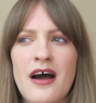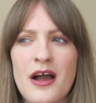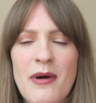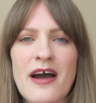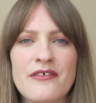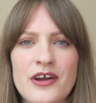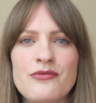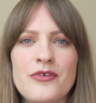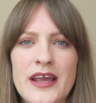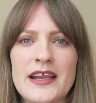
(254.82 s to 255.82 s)
I'm having a
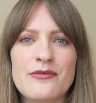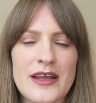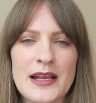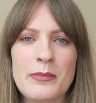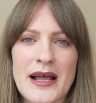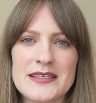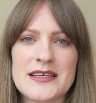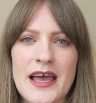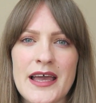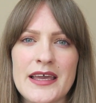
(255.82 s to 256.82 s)
really, really bad
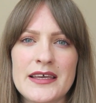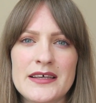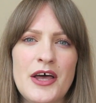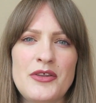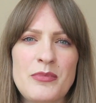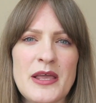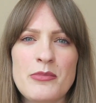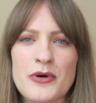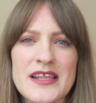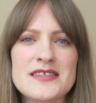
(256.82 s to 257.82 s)
day. And
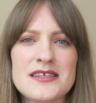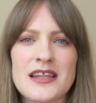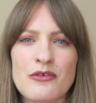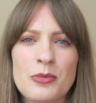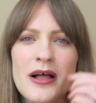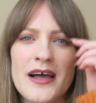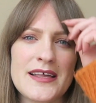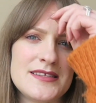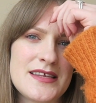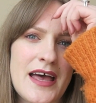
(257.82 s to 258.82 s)
people instantly reply
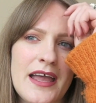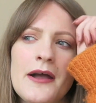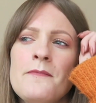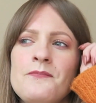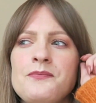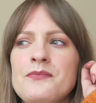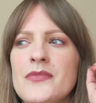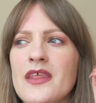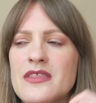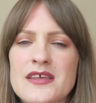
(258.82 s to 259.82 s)
and say,
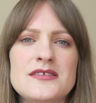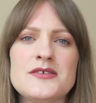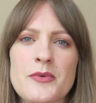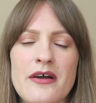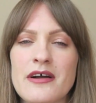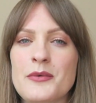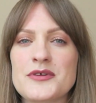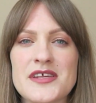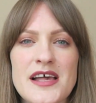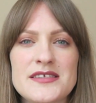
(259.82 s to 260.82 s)
this is where I
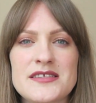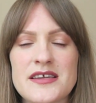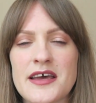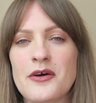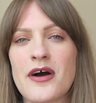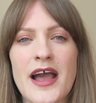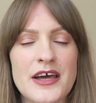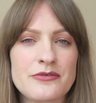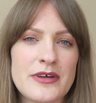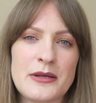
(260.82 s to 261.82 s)
was yesterday, or I
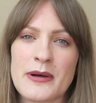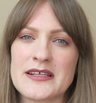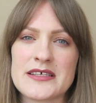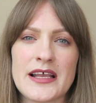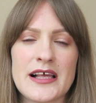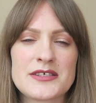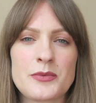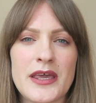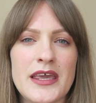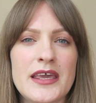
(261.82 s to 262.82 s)
had a really bad day last
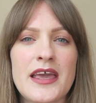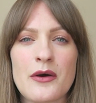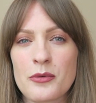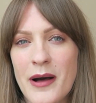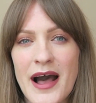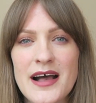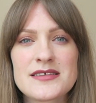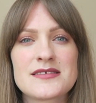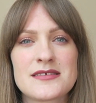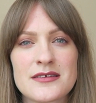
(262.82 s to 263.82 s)
week. It will
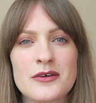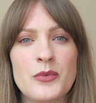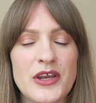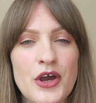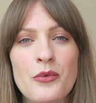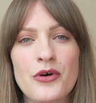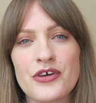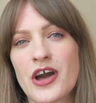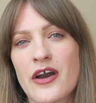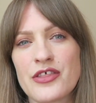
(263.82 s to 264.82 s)
pass. We know what
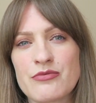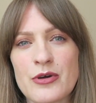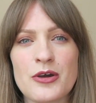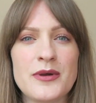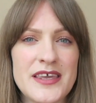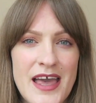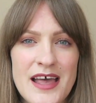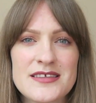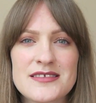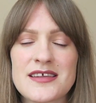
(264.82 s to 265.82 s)
you're going through.
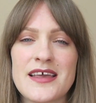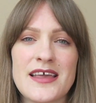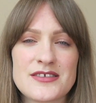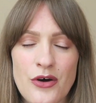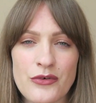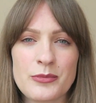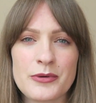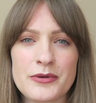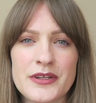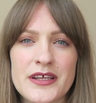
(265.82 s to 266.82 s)
Yes, it's
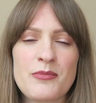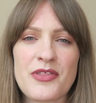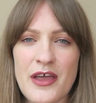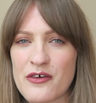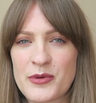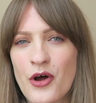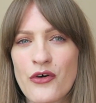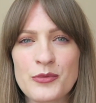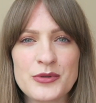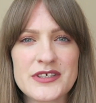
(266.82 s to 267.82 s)
horrible, but there have been
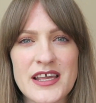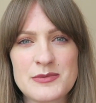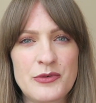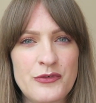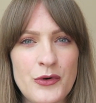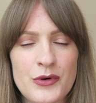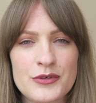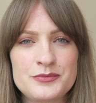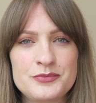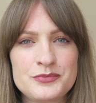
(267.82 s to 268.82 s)
horrible days
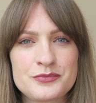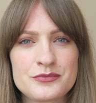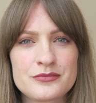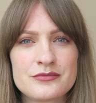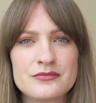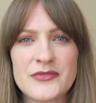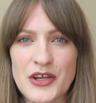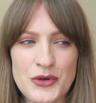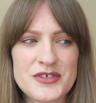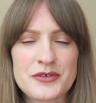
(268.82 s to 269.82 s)
before,
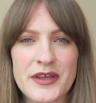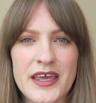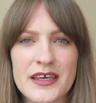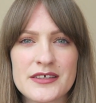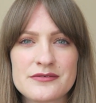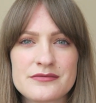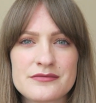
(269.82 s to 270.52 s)
and you're still here.